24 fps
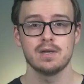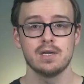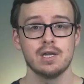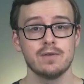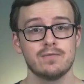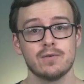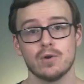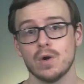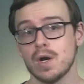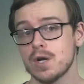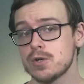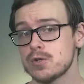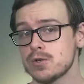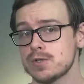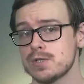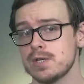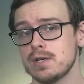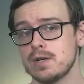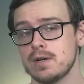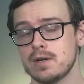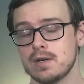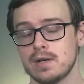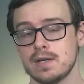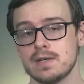If you're interested
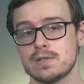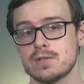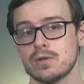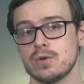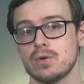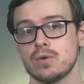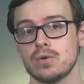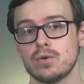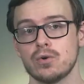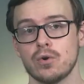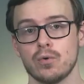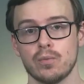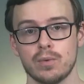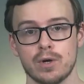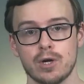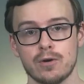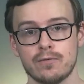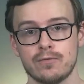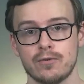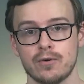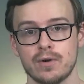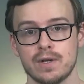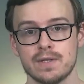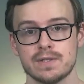in a certain career,
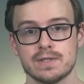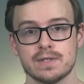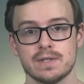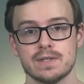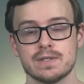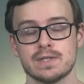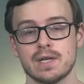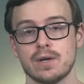for instance,